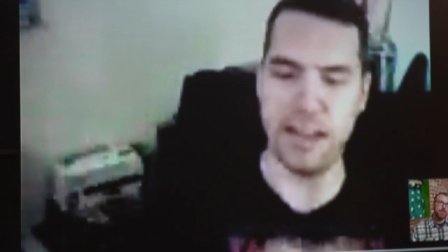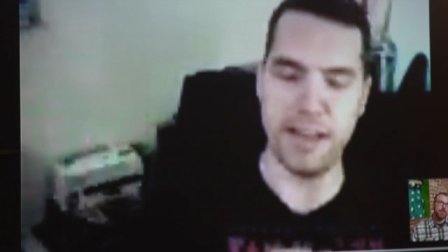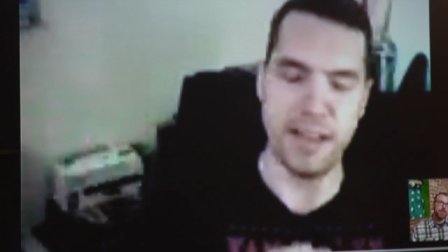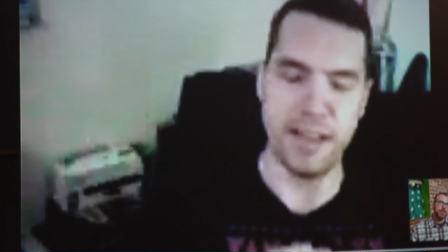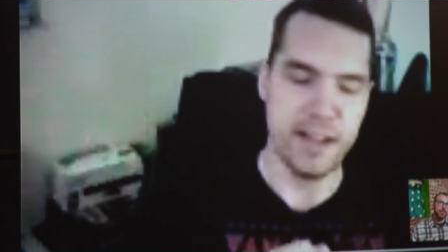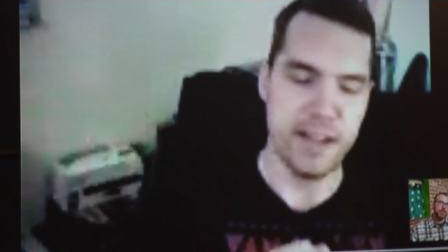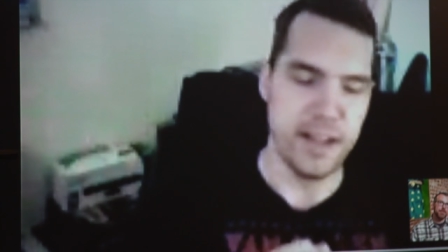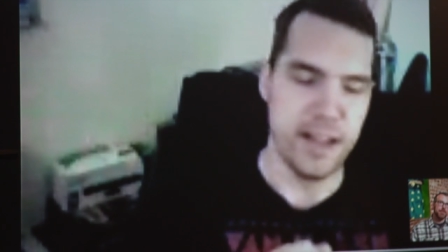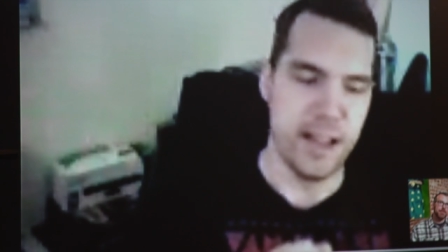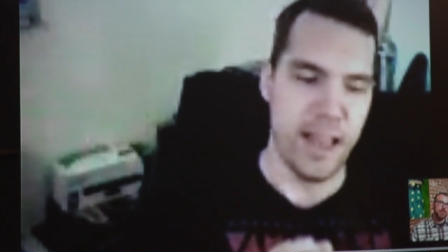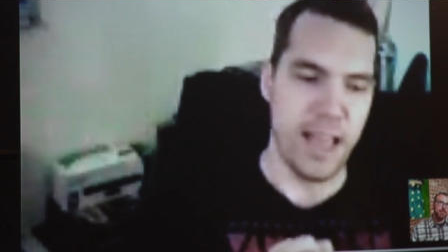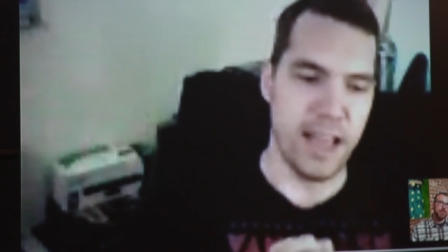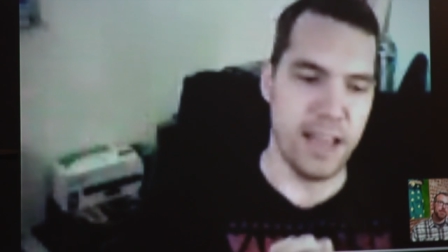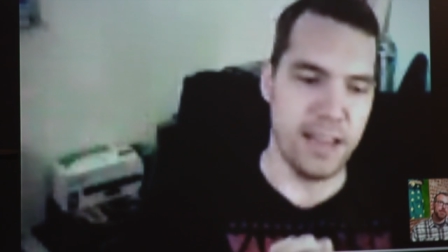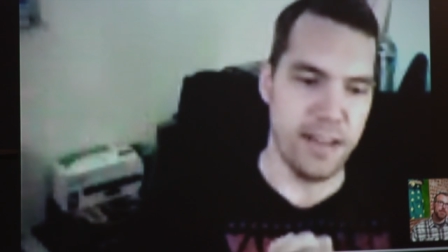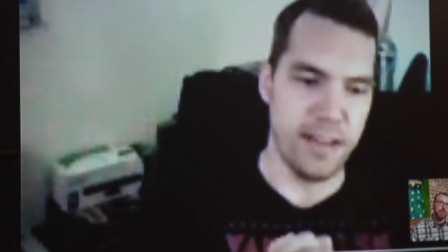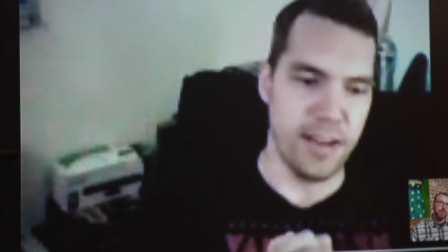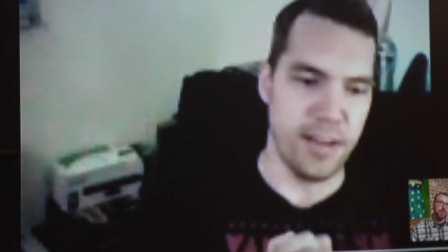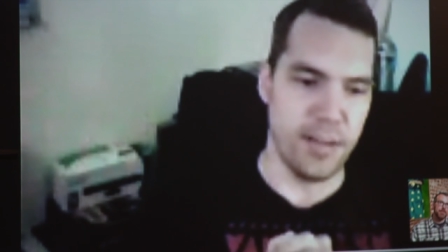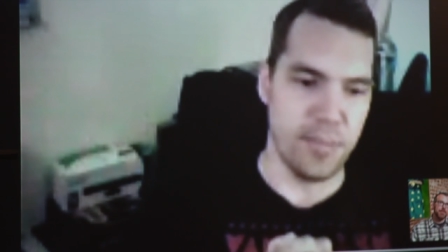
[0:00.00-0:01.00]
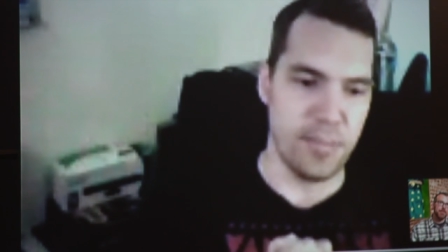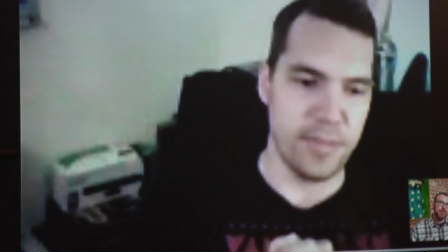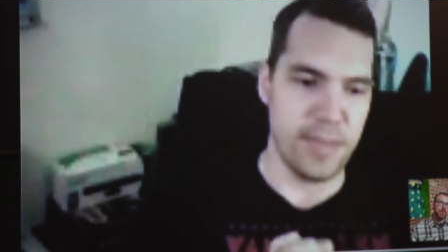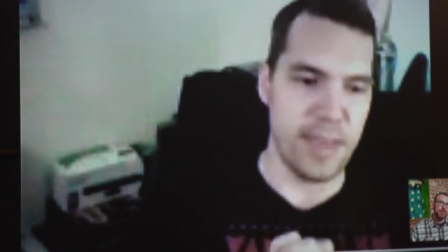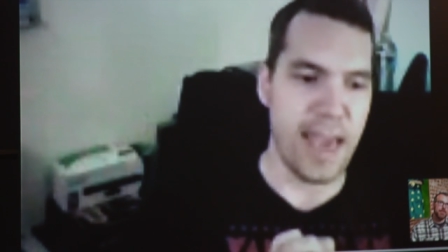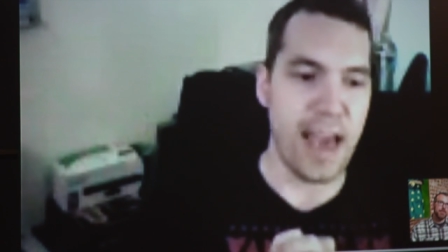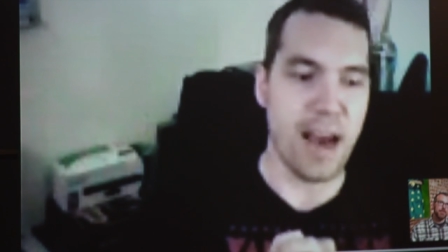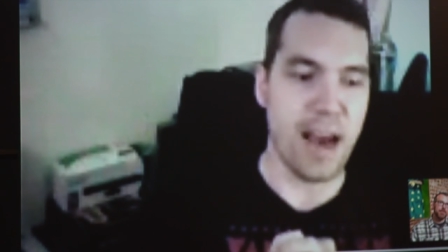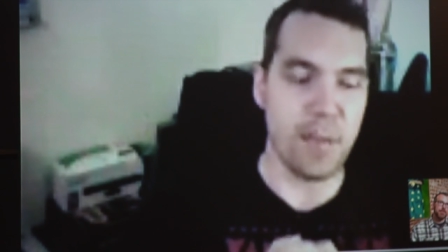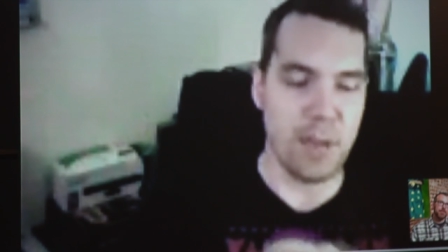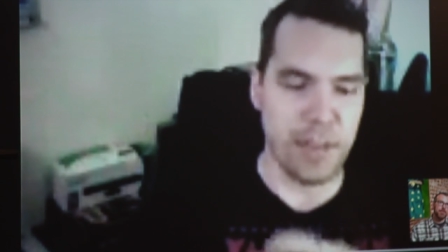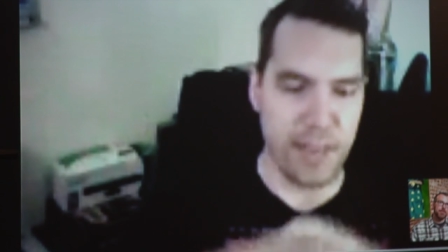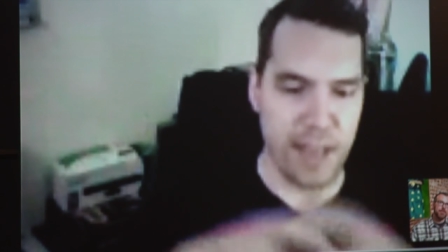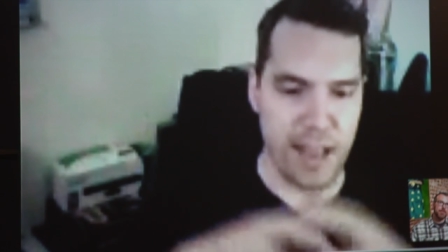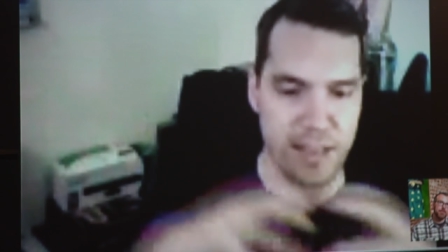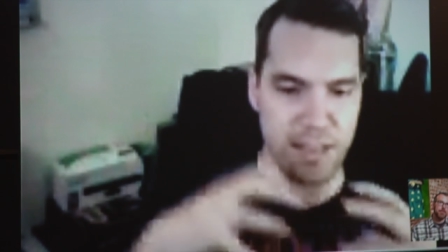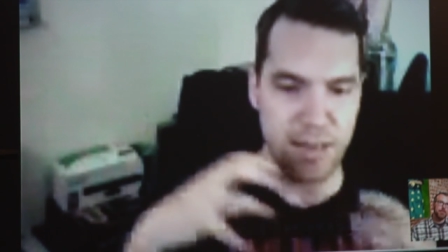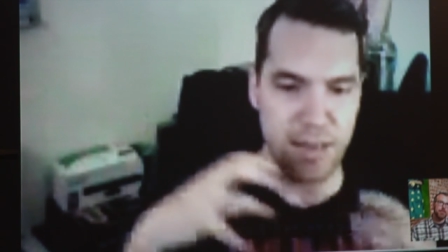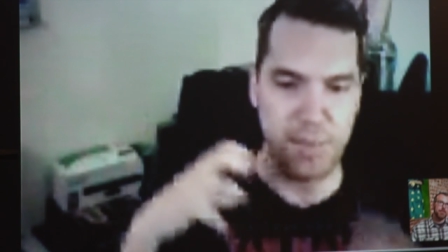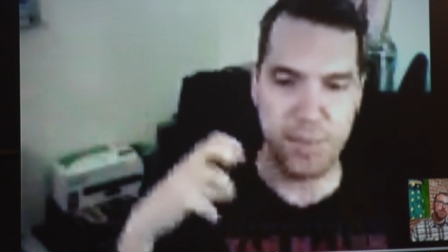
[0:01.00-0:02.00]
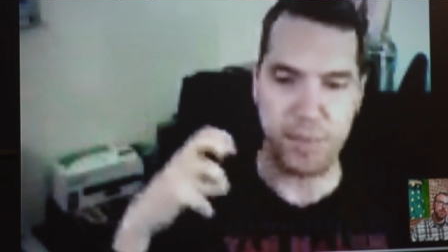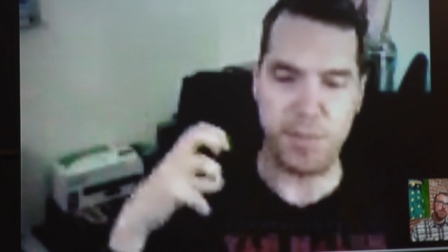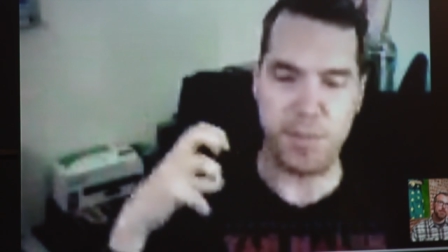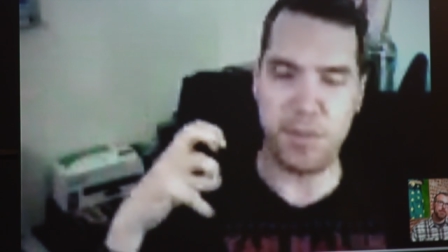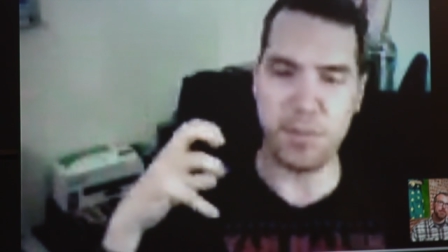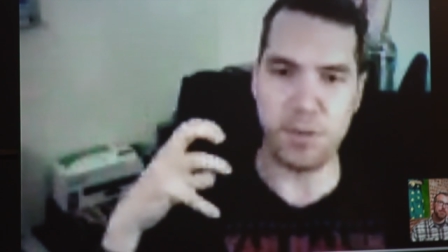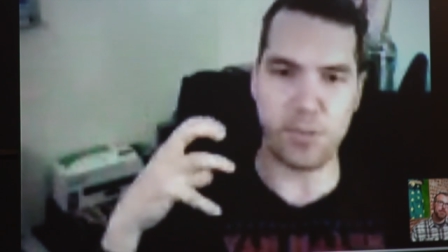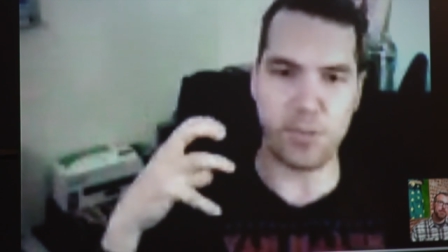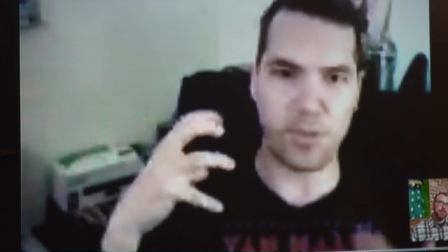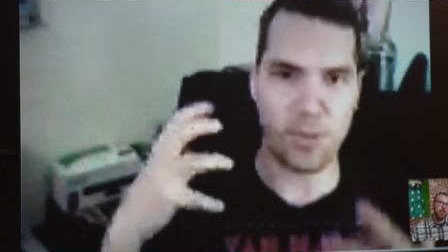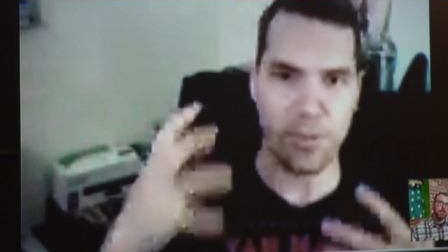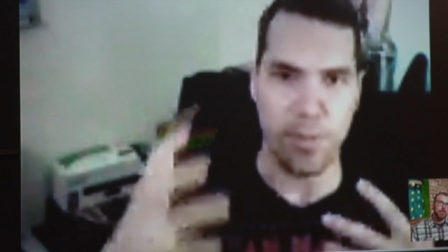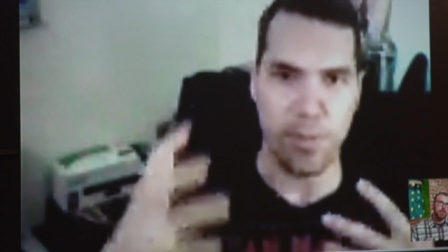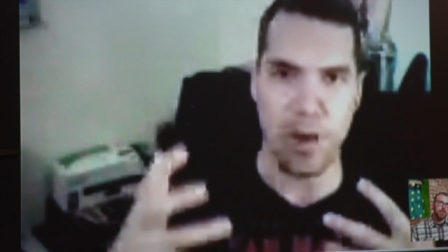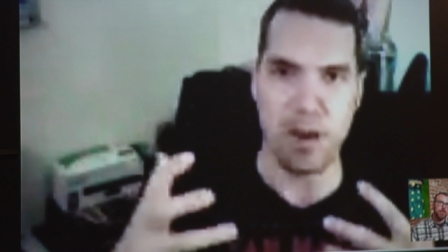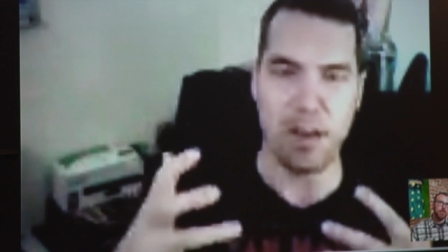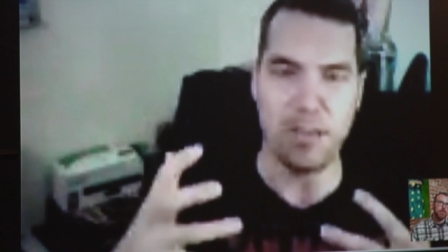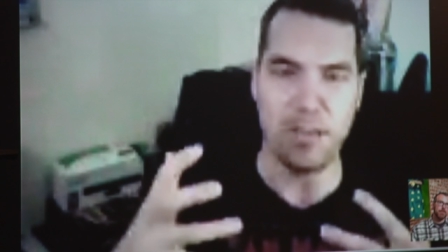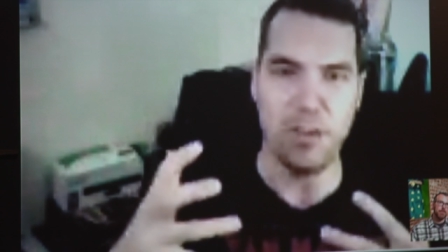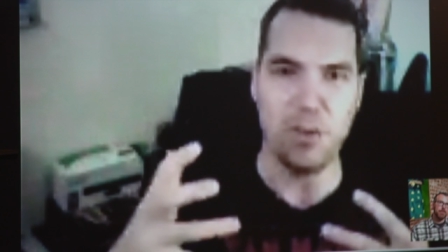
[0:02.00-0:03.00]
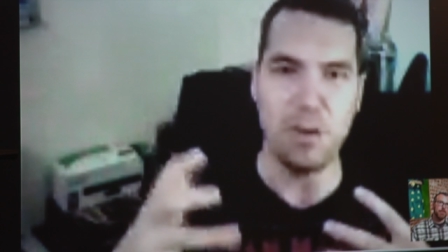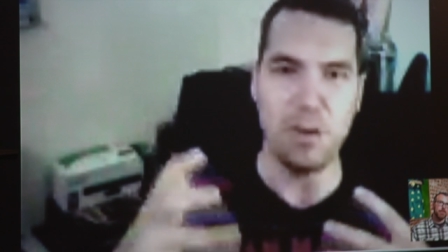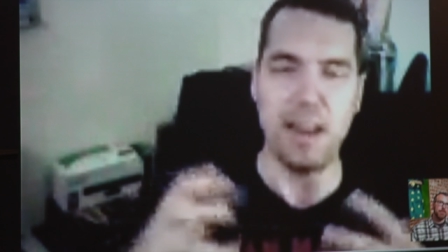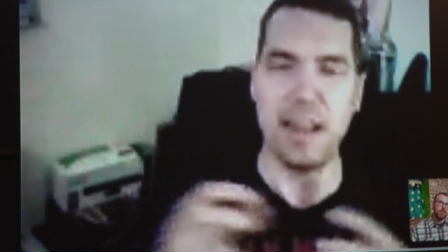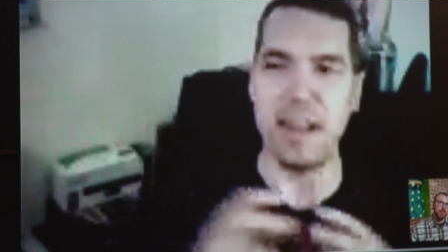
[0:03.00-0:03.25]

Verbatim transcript: And, and um, yeah, I mean, that's something people have responded to.